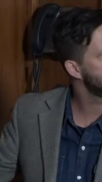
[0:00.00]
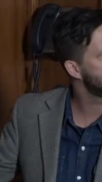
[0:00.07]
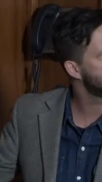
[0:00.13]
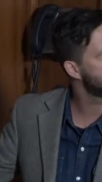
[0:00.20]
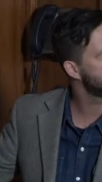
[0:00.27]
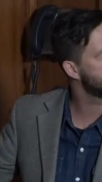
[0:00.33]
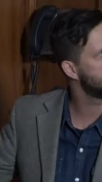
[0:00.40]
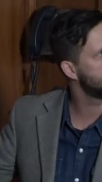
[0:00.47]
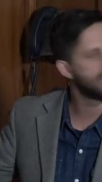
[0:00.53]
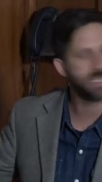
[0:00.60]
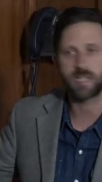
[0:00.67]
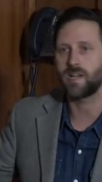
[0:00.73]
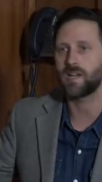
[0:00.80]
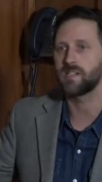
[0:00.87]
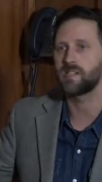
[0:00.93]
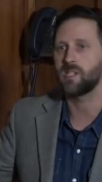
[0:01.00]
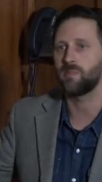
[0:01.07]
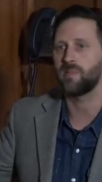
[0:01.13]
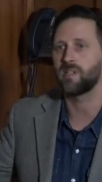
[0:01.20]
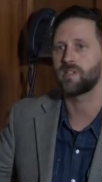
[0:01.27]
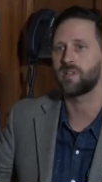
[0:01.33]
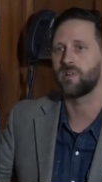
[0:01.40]
present it as a kind of
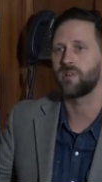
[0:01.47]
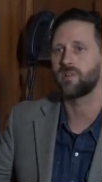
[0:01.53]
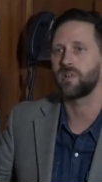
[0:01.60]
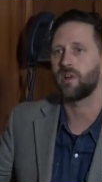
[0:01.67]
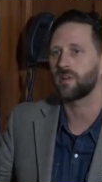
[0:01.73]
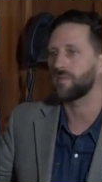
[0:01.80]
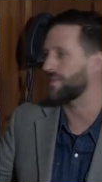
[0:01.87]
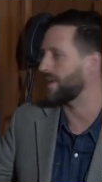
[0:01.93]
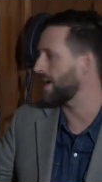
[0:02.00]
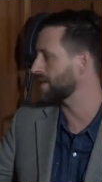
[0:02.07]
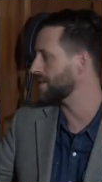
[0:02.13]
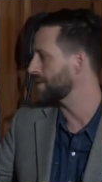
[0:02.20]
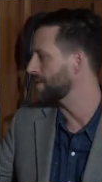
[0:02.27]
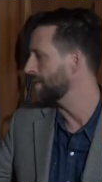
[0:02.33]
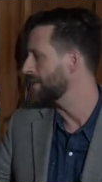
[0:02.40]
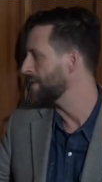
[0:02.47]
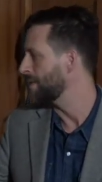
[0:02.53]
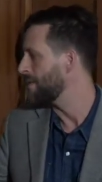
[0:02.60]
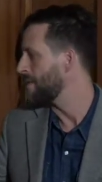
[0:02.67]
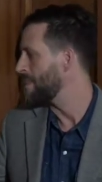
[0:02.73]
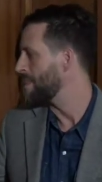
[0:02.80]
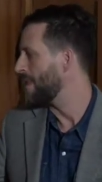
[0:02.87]
sepia-toned artifact.
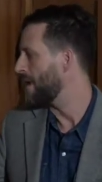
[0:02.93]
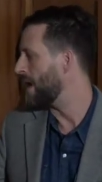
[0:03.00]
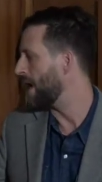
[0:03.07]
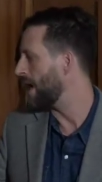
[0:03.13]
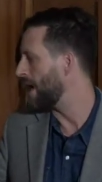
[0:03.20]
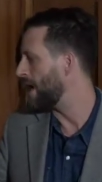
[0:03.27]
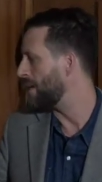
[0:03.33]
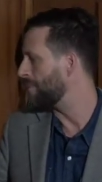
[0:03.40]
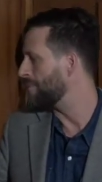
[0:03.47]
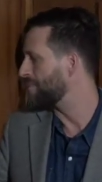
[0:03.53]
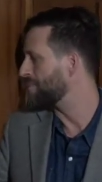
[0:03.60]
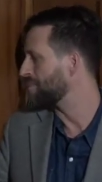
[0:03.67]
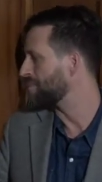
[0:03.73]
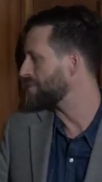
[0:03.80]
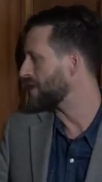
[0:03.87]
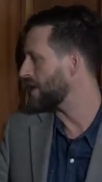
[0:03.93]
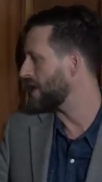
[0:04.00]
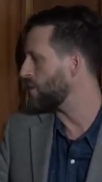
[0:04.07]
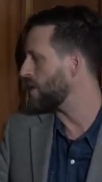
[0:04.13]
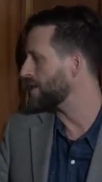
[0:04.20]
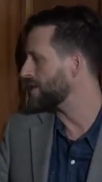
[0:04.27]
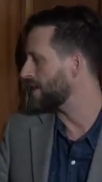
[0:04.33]
And I
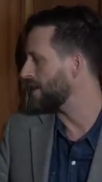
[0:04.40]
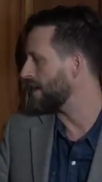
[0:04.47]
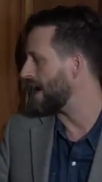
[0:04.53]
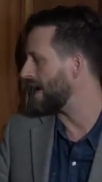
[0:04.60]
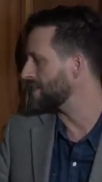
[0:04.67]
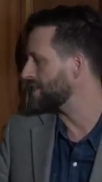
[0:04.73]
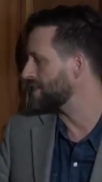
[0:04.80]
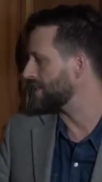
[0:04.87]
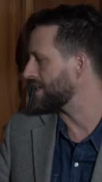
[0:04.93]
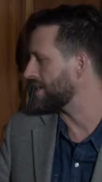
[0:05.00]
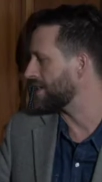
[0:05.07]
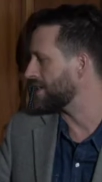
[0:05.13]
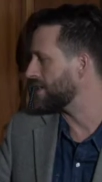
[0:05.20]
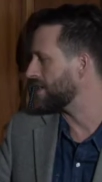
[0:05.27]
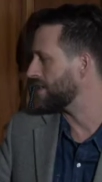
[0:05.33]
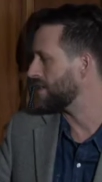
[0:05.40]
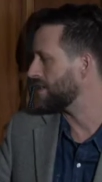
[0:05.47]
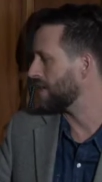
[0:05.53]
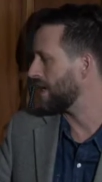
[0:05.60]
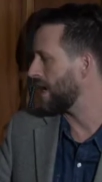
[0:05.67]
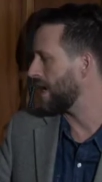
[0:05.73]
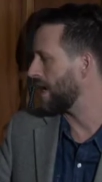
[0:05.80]
walked in and asked the
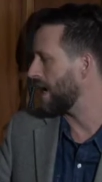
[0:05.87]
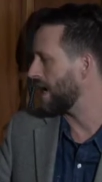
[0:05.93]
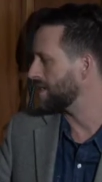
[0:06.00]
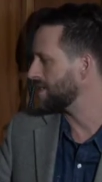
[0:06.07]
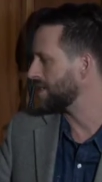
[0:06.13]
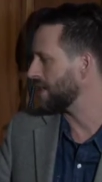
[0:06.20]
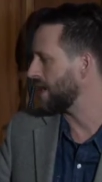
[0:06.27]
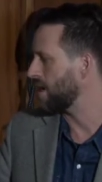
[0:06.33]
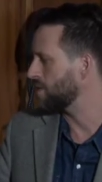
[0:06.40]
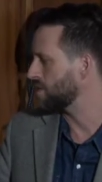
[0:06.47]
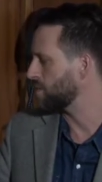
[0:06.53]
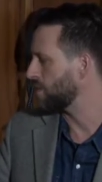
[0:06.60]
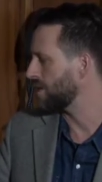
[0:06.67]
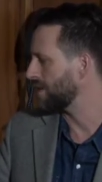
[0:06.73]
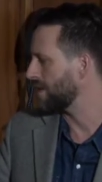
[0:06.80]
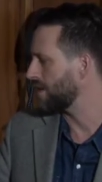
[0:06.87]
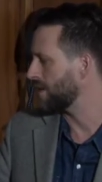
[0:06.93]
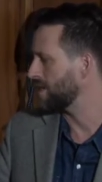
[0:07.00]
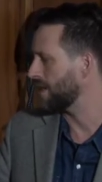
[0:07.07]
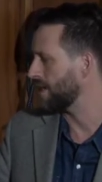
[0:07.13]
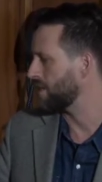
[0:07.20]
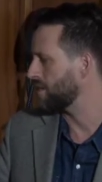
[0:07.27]
guy who was working there to
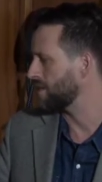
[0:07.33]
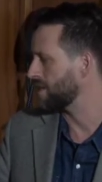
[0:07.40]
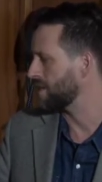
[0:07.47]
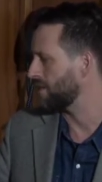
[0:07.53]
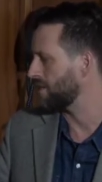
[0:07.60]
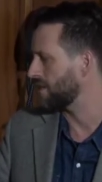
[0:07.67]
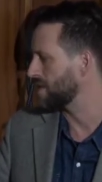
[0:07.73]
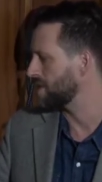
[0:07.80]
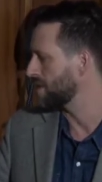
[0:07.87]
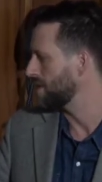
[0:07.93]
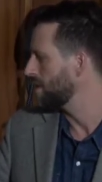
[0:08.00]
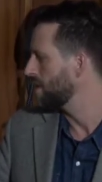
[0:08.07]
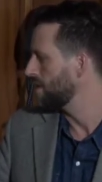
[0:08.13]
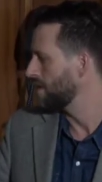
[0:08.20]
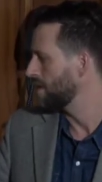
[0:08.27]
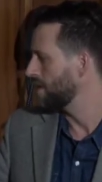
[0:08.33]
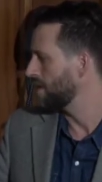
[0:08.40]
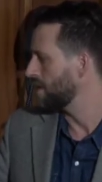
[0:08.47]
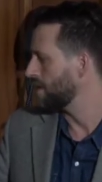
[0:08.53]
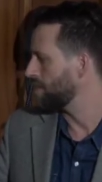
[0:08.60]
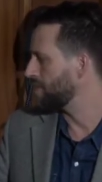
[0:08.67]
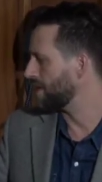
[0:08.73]
take a whole series
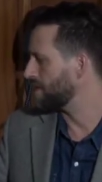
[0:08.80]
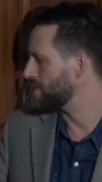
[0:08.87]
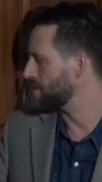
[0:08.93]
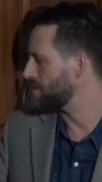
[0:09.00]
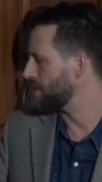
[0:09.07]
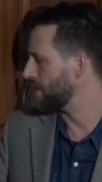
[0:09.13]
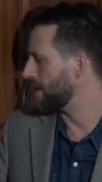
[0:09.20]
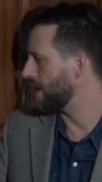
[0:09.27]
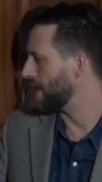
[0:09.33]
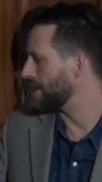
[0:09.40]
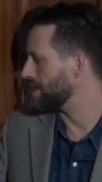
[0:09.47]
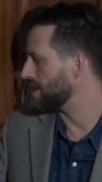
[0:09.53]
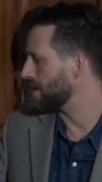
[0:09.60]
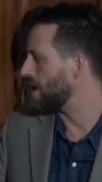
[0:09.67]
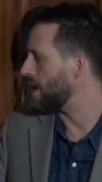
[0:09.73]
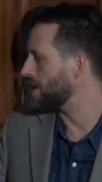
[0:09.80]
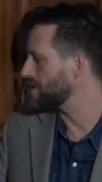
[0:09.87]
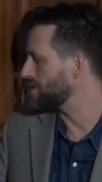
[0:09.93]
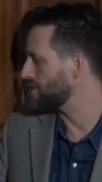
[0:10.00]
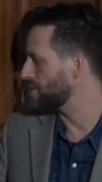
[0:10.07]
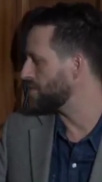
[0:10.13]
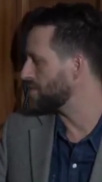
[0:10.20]
of pictures of me getting into
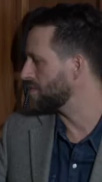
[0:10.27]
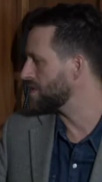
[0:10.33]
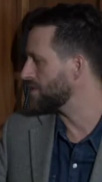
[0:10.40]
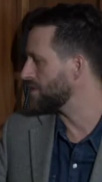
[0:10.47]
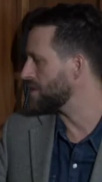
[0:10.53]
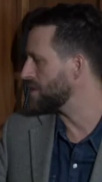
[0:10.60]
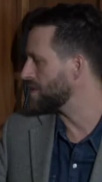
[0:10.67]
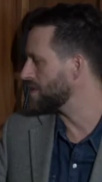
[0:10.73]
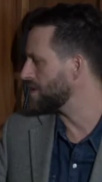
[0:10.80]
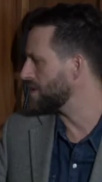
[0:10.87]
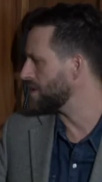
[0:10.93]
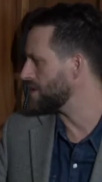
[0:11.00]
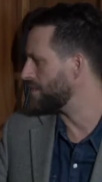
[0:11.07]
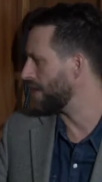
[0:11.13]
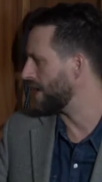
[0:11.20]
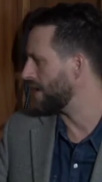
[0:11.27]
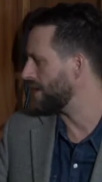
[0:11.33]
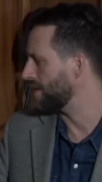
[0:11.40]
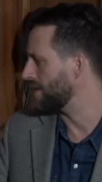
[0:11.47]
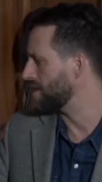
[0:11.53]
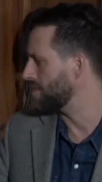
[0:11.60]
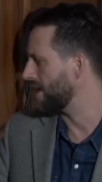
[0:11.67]
costume. So these
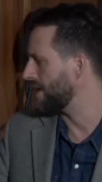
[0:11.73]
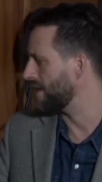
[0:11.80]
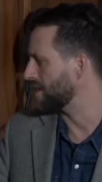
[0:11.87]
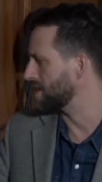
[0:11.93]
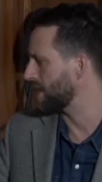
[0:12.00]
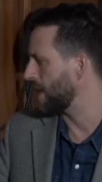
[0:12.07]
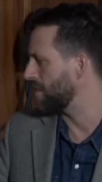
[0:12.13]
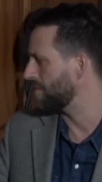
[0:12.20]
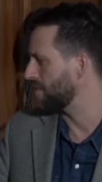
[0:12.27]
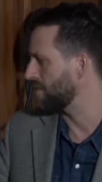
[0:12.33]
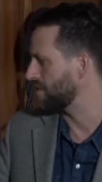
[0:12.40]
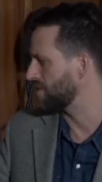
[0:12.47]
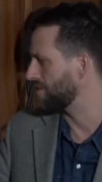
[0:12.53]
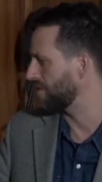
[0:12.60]
paintings came from those